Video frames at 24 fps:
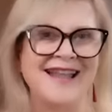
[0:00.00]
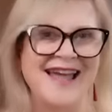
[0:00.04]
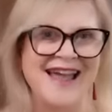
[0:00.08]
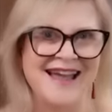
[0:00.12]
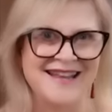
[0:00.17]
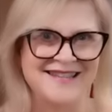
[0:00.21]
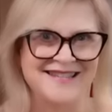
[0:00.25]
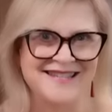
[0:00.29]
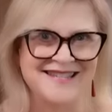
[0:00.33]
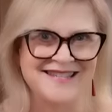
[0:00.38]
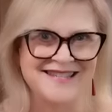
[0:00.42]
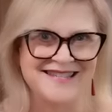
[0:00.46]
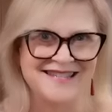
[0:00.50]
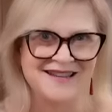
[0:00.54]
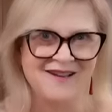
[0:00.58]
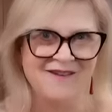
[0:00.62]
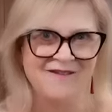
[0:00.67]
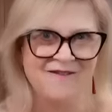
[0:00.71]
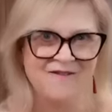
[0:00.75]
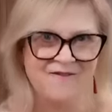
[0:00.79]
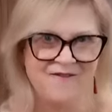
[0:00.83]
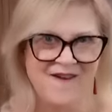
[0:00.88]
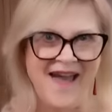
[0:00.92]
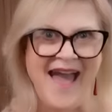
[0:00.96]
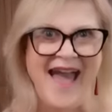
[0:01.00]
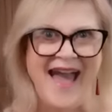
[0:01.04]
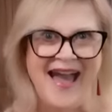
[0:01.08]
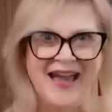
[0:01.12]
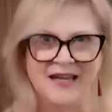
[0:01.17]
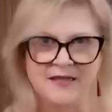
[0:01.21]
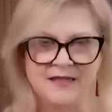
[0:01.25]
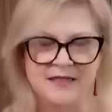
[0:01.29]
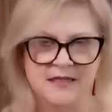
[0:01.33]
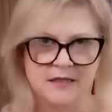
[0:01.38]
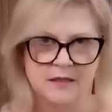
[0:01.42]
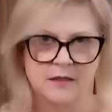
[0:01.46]
less
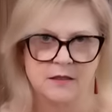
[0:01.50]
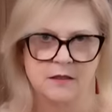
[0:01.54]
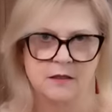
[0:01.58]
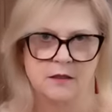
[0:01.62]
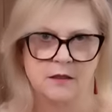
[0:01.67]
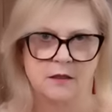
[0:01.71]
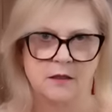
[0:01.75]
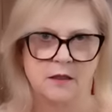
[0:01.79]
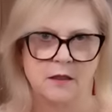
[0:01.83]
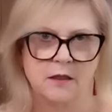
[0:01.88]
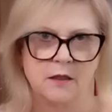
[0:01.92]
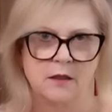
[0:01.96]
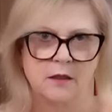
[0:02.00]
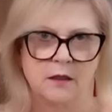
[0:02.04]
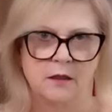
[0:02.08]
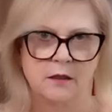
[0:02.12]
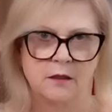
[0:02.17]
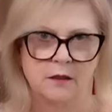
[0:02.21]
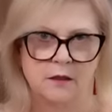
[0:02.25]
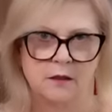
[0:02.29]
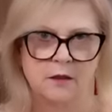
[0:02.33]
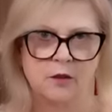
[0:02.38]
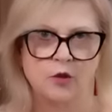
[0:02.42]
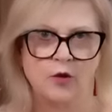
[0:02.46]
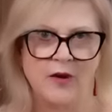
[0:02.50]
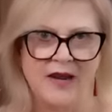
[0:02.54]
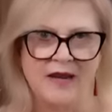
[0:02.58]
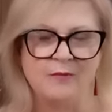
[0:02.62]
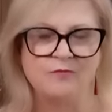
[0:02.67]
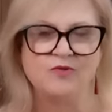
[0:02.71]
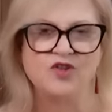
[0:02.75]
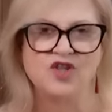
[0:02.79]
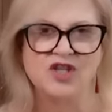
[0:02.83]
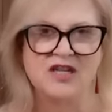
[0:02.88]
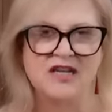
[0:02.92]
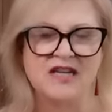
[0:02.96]
fat
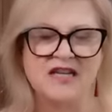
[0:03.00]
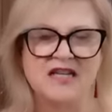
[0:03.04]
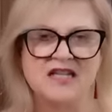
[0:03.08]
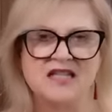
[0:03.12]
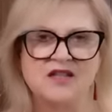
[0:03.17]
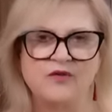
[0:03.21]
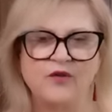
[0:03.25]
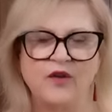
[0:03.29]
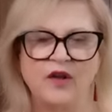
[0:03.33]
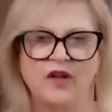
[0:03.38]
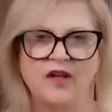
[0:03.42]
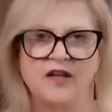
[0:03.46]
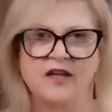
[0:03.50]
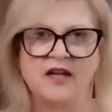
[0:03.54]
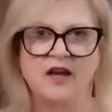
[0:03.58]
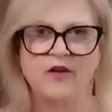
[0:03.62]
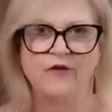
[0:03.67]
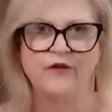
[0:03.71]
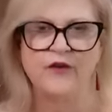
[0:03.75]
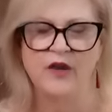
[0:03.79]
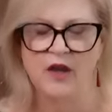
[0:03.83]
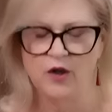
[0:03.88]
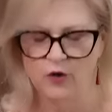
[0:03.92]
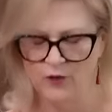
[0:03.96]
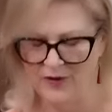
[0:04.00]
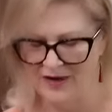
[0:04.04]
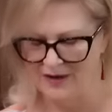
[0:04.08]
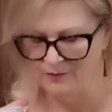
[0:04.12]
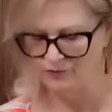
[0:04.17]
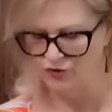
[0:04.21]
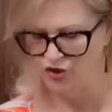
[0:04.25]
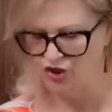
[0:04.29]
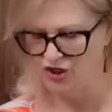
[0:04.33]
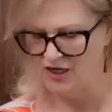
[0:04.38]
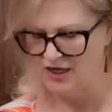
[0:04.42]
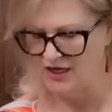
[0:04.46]
cream cheese, Philadelphia
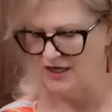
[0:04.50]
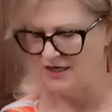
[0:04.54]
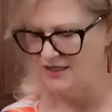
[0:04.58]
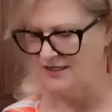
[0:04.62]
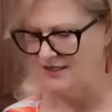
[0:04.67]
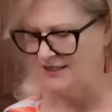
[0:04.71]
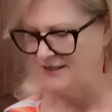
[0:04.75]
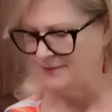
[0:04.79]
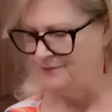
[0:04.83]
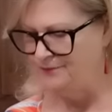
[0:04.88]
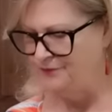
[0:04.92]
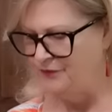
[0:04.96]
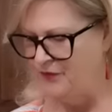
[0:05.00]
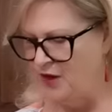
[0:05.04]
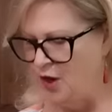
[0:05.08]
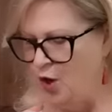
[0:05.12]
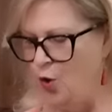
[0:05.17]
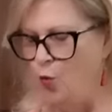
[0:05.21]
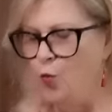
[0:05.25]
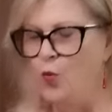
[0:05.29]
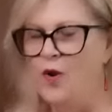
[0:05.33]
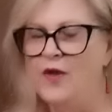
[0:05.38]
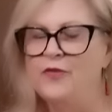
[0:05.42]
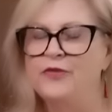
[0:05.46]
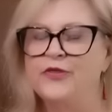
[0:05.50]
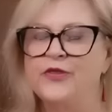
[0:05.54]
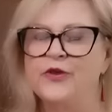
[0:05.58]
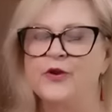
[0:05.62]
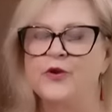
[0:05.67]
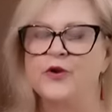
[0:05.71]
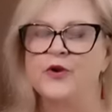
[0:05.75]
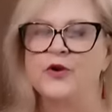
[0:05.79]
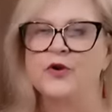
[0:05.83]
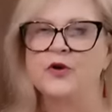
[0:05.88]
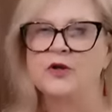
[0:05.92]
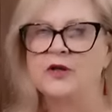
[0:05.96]
cream cheese,
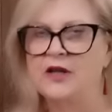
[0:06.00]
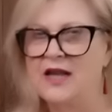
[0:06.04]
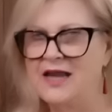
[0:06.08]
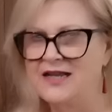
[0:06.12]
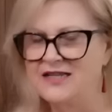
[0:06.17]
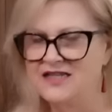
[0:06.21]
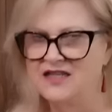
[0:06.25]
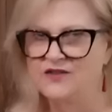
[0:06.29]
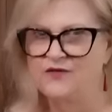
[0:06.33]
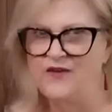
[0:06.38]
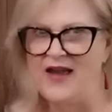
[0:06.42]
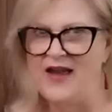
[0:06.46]
1/3 less